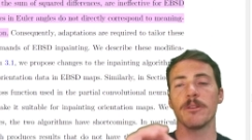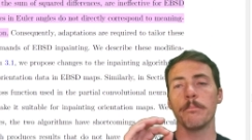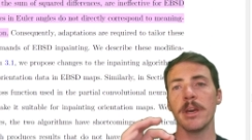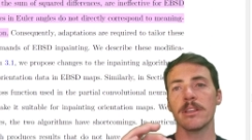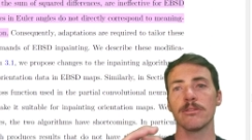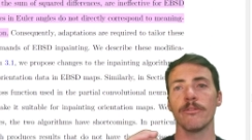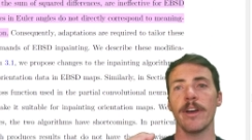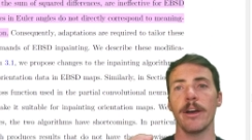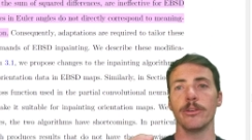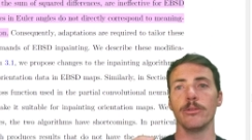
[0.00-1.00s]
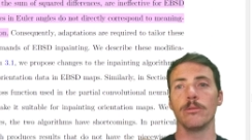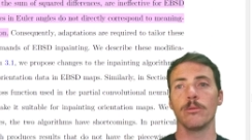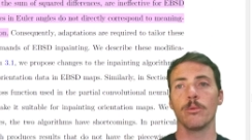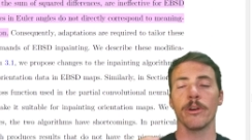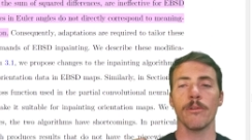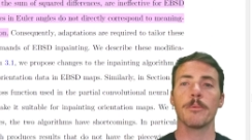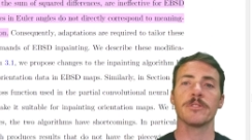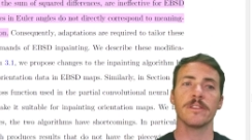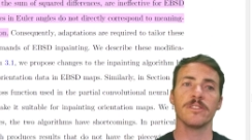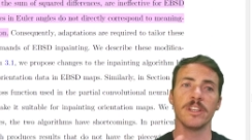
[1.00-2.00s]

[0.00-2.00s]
the pixel value where it represents